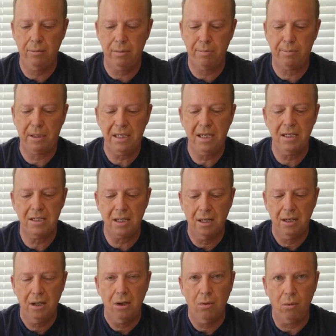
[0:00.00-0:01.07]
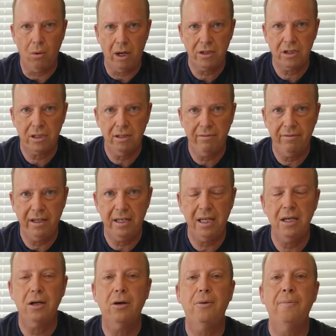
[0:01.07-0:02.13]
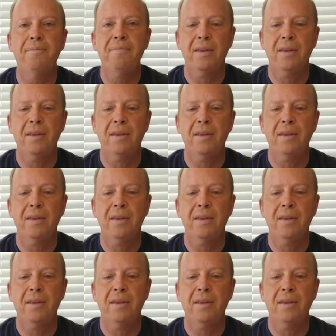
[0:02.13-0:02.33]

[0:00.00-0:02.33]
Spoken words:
but please watch the video